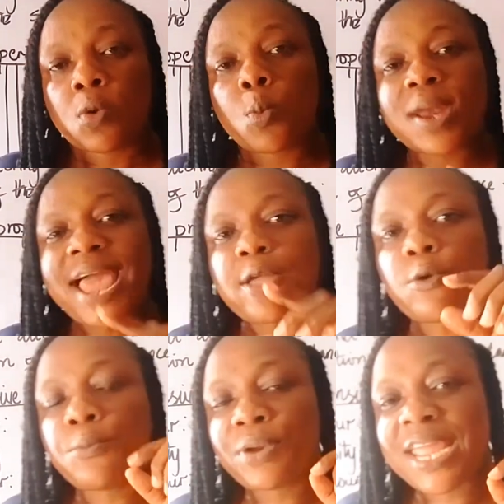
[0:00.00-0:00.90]
Whether
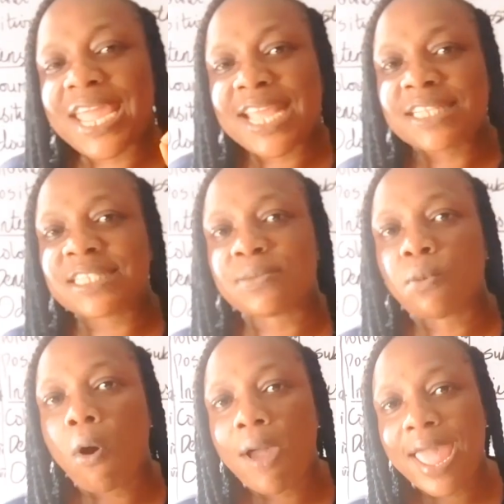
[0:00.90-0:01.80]
you bring in
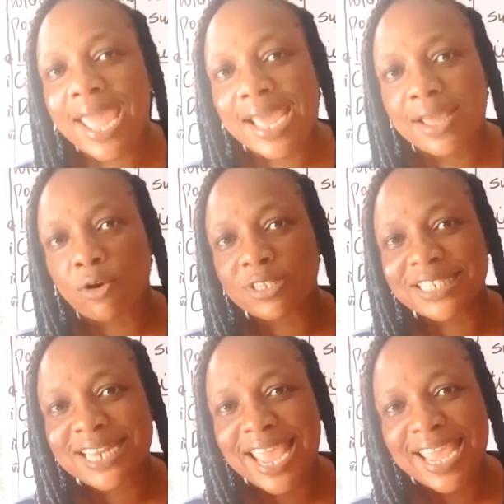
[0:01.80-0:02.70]
small egg,
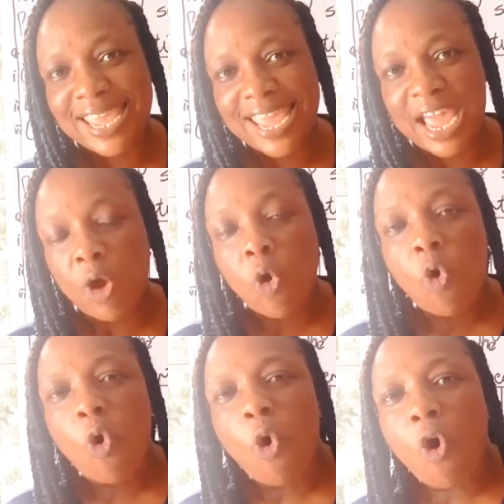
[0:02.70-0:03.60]
rotten egg here,
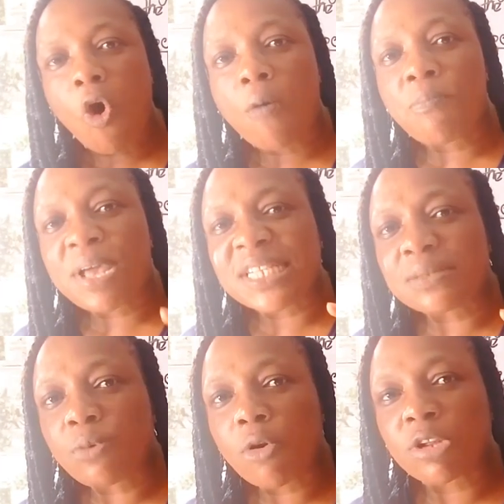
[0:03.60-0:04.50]
or big
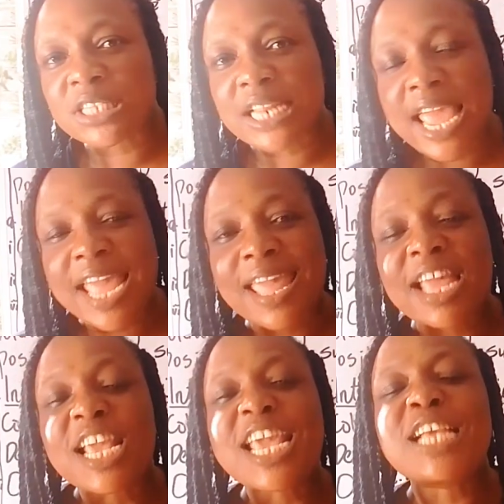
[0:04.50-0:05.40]
small rotten egg
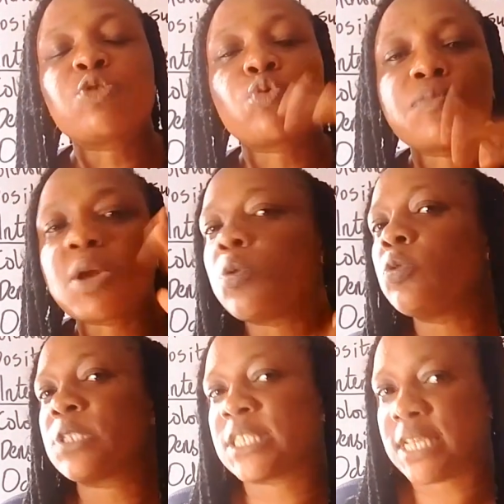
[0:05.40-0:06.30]
here, it will be
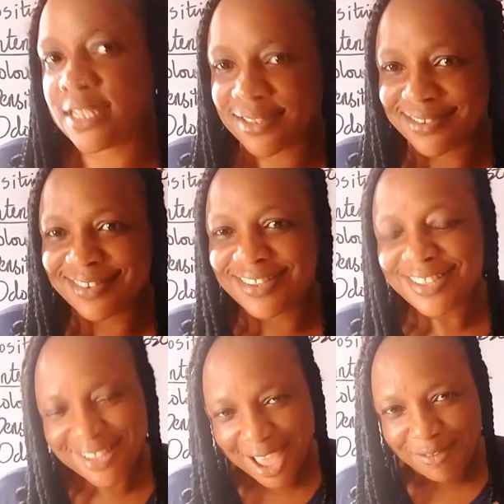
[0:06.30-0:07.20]
oozing.
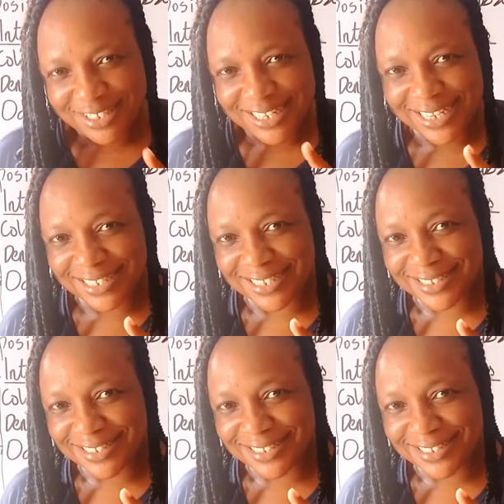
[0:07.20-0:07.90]
Have you seen it?